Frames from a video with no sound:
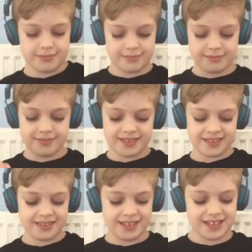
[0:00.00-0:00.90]

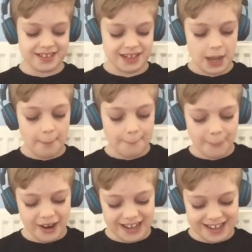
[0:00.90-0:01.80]

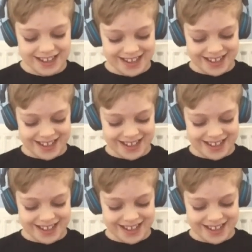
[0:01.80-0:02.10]
bunny!